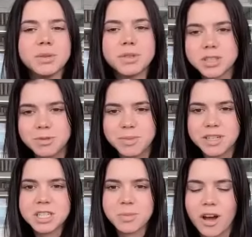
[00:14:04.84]
which would be
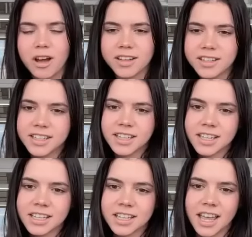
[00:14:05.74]
Spa
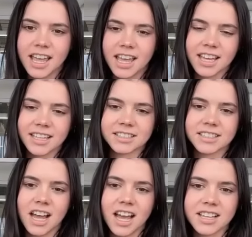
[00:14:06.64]
and
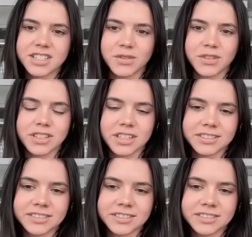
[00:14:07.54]
Silverstone.